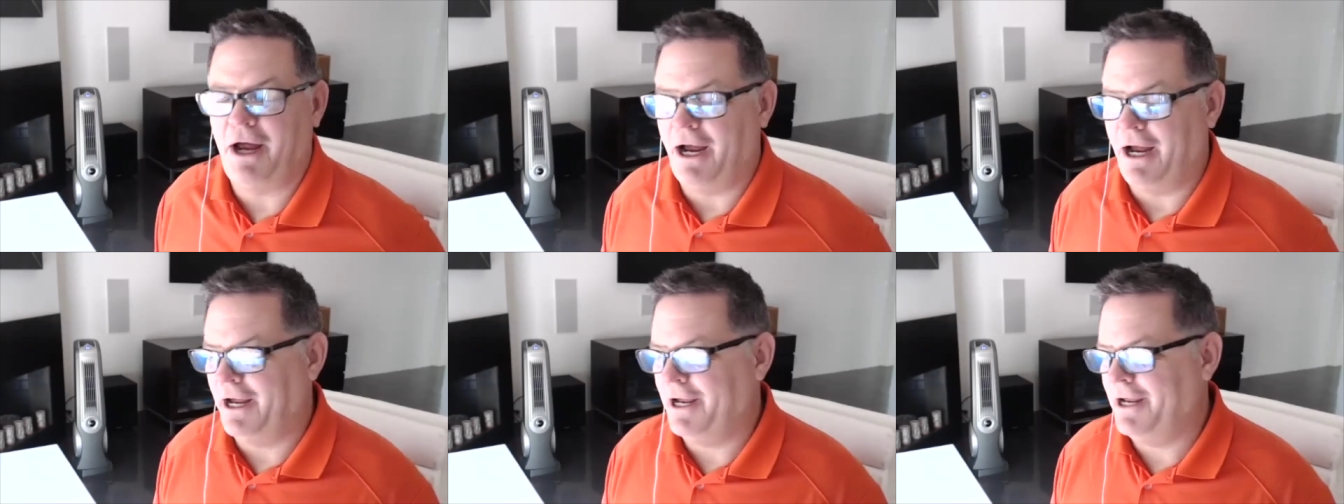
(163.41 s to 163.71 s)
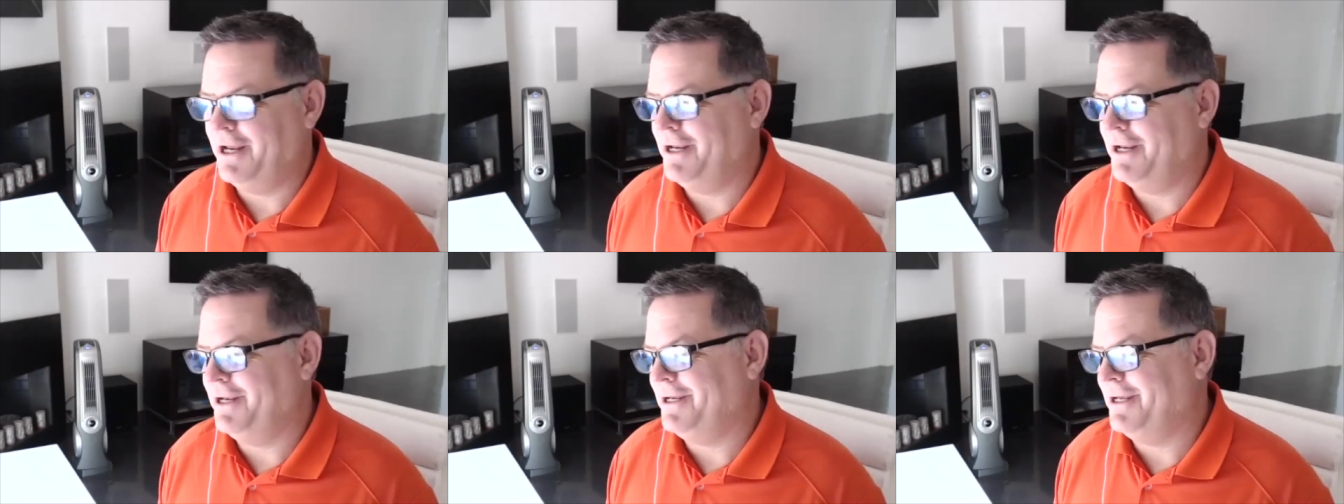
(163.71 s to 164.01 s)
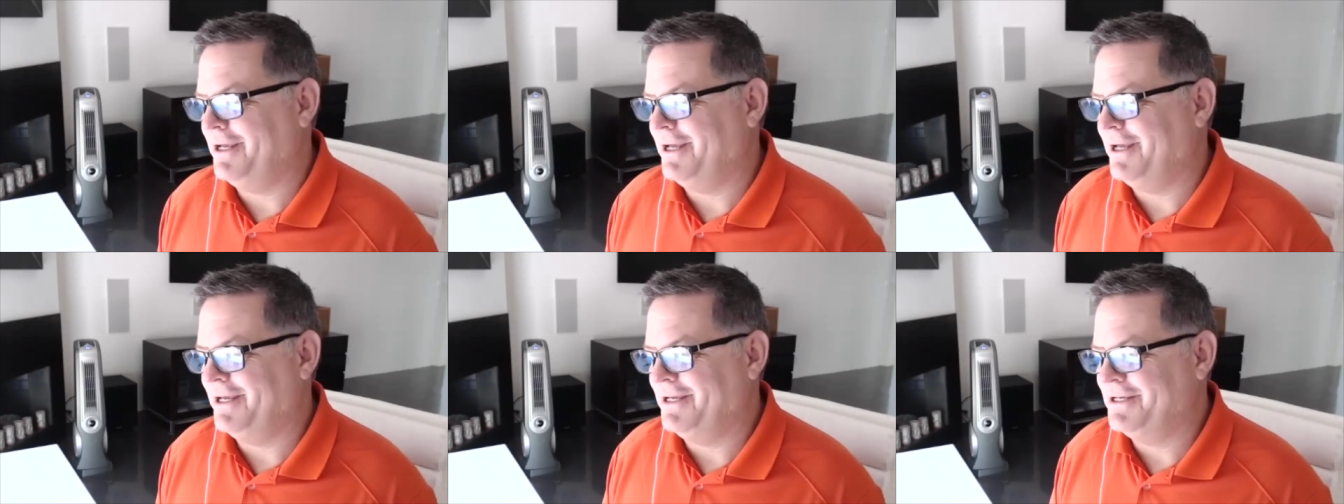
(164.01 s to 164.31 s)

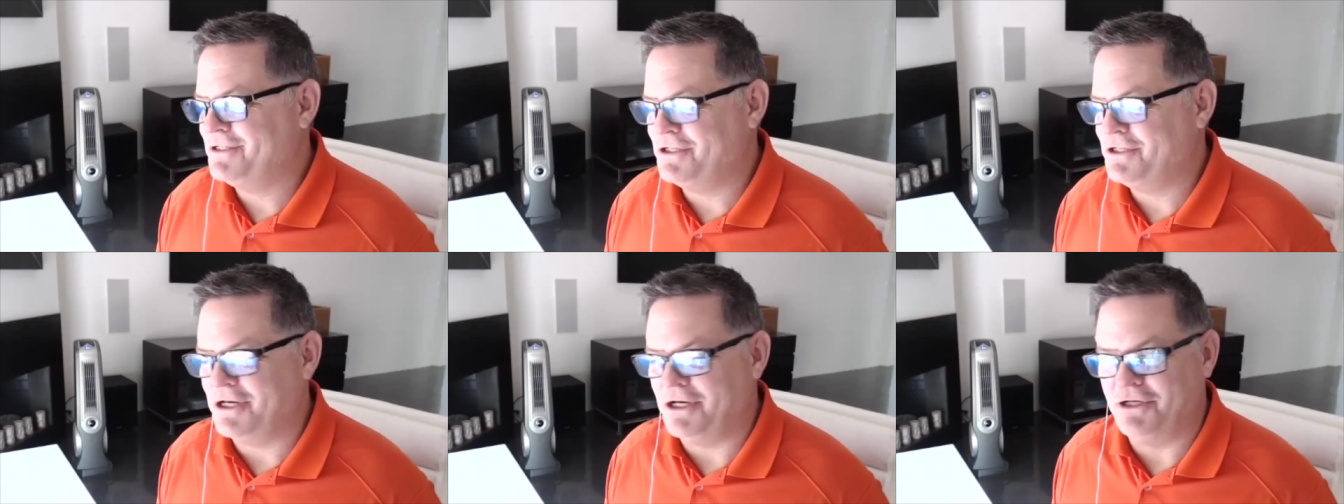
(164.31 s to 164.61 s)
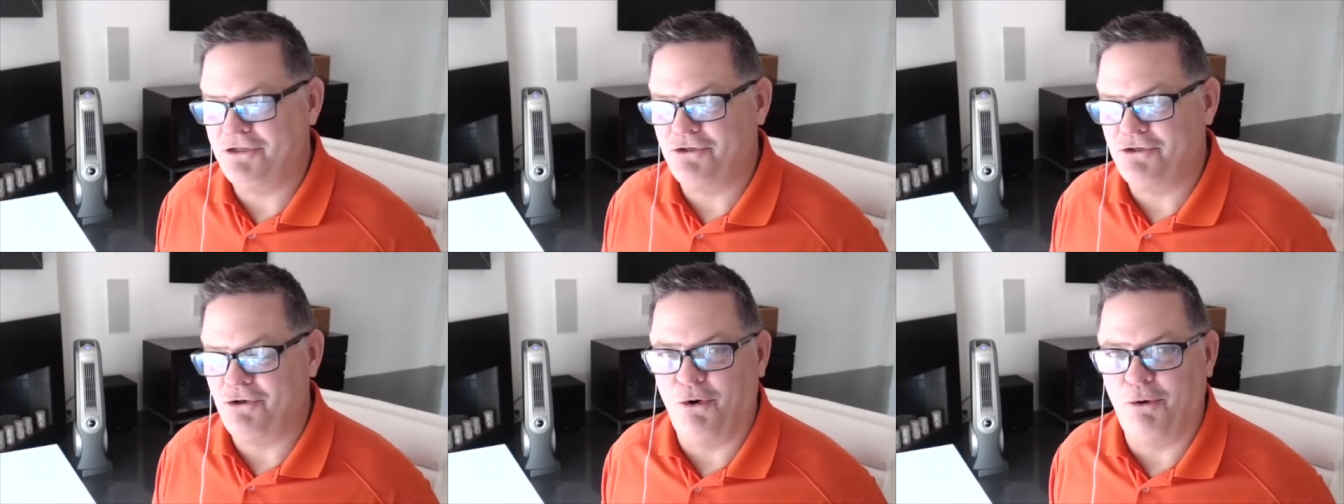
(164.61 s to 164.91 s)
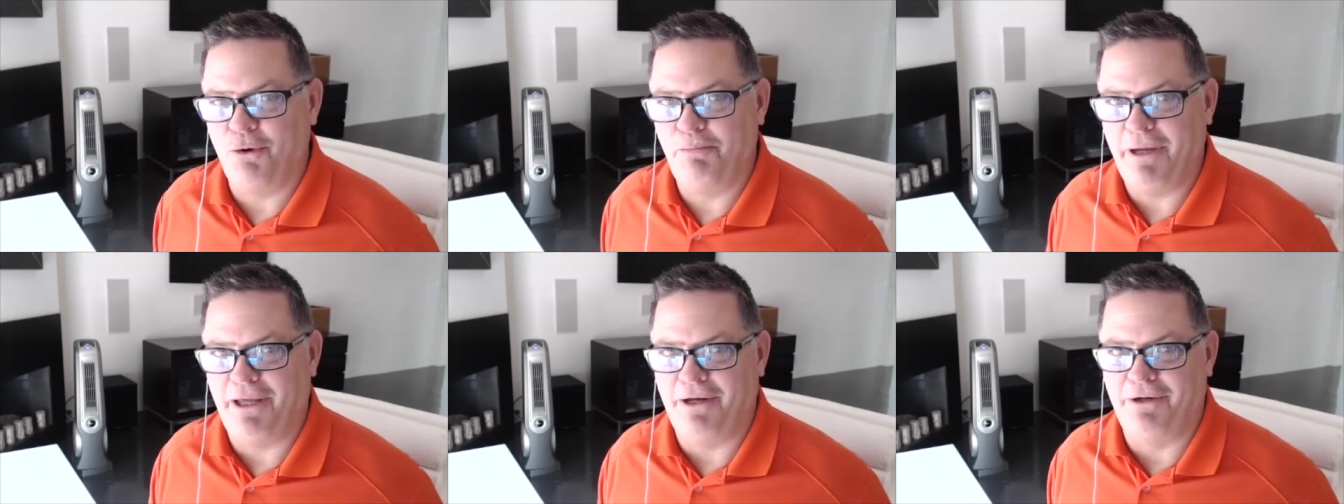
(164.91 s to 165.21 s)
I see solar
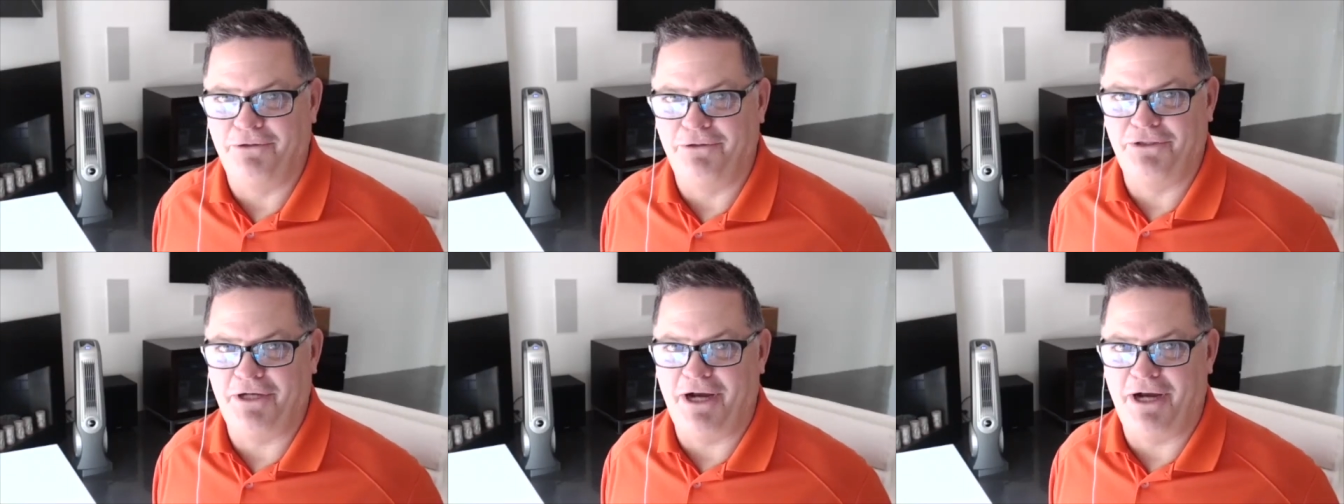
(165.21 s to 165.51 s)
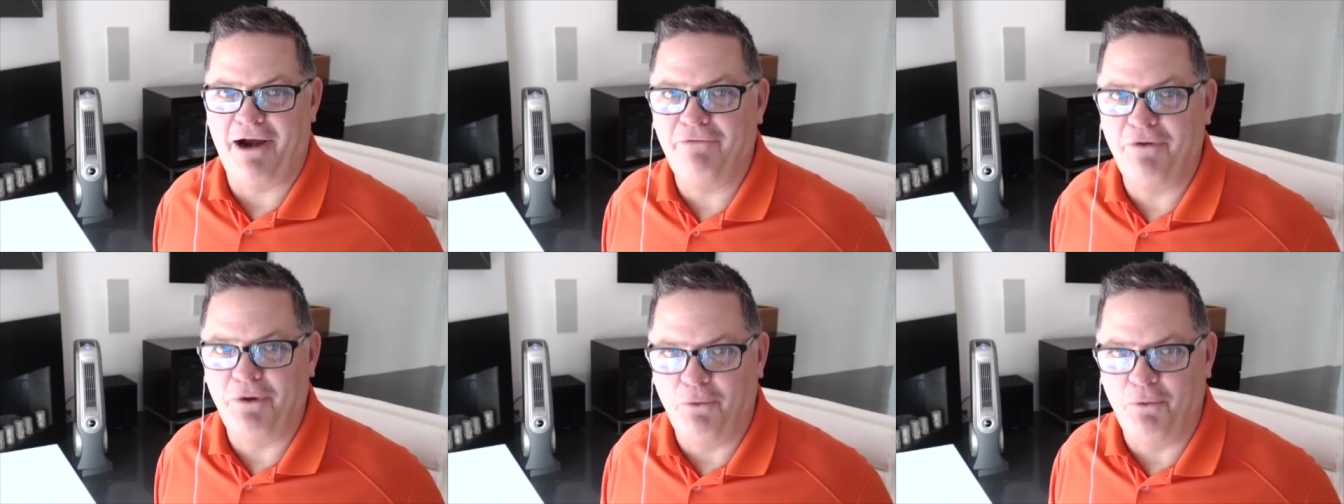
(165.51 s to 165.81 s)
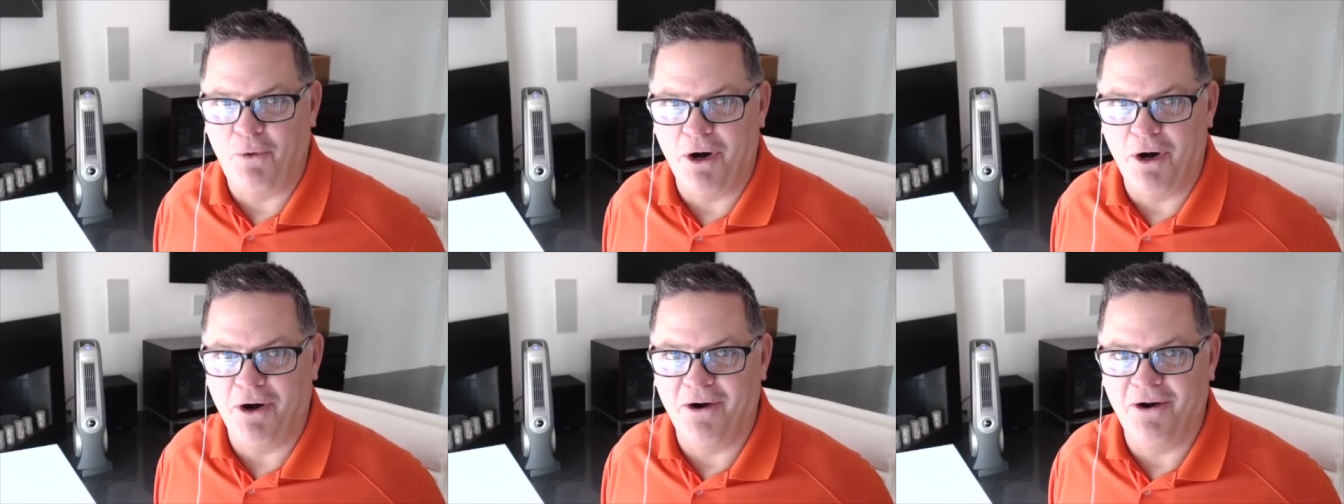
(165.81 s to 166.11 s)
panels
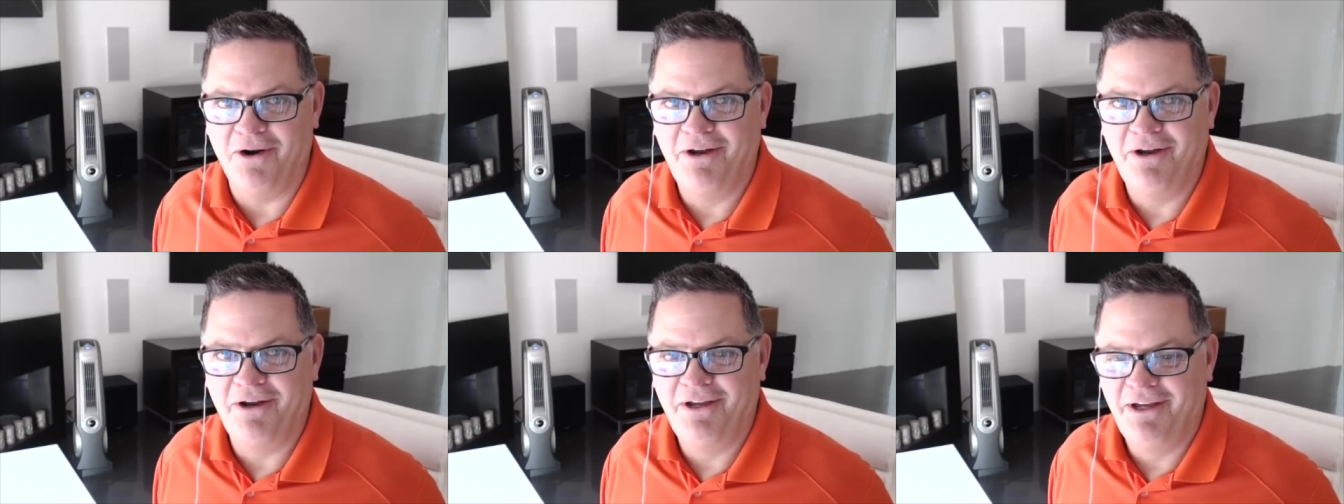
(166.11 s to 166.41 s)
everywhere.